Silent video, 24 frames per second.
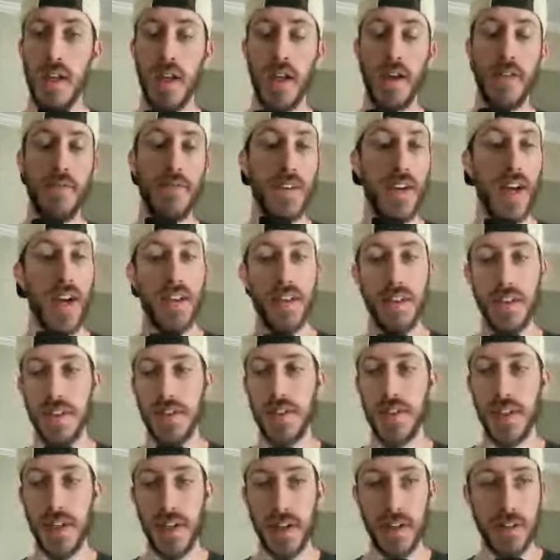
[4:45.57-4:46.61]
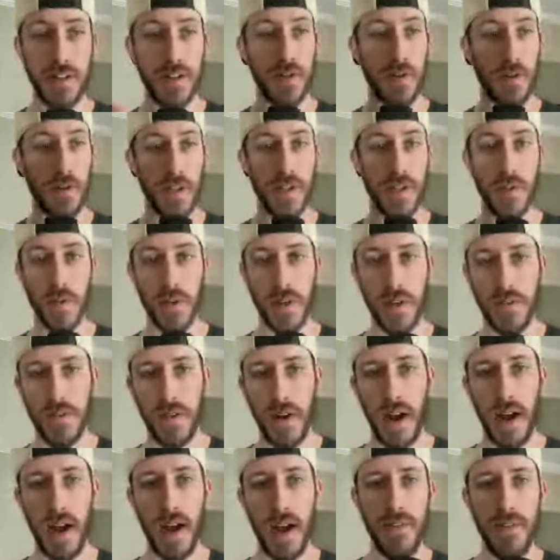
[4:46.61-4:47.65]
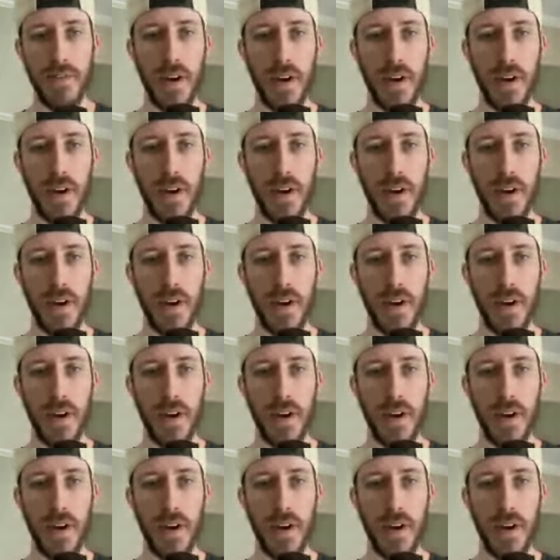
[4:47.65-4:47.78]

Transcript: if not this year, in 2025.